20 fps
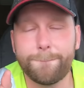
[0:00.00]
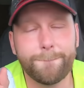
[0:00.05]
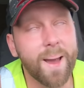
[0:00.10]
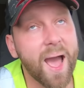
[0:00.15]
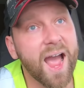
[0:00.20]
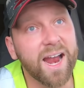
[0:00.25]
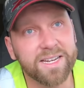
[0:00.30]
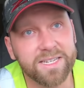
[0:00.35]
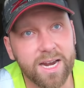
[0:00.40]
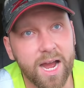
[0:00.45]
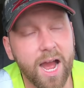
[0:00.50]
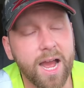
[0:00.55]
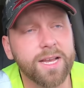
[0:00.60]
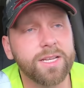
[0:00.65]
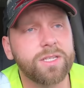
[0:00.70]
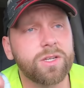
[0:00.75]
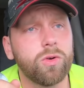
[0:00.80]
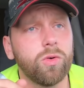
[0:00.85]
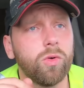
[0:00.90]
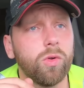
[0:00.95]
back to
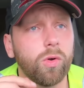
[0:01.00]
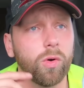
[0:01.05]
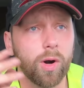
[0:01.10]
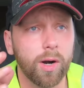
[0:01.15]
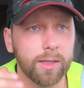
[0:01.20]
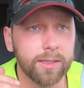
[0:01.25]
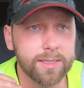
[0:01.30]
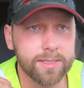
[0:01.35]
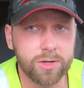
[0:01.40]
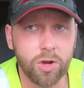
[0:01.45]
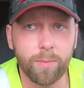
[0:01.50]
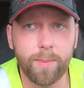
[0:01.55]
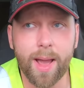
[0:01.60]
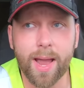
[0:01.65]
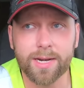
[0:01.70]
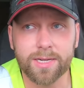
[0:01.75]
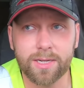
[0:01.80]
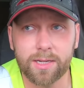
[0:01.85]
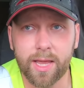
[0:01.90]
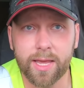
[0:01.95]
high school, or at least go
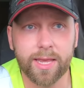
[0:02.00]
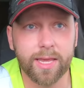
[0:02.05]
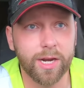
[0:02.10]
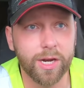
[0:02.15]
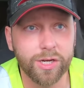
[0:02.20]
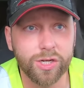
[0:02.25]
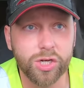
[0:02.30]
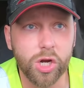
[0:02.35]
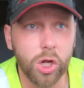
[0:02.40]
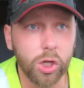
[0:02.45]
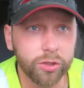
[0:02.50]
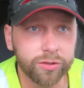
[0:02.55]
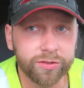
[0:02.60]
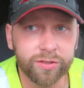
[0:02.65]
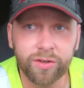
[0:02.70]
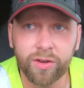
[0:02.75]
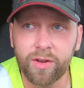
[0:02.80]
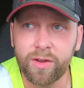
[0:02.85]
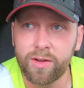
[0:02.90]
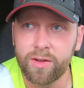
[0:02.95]
back to like an
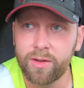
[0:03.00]
adult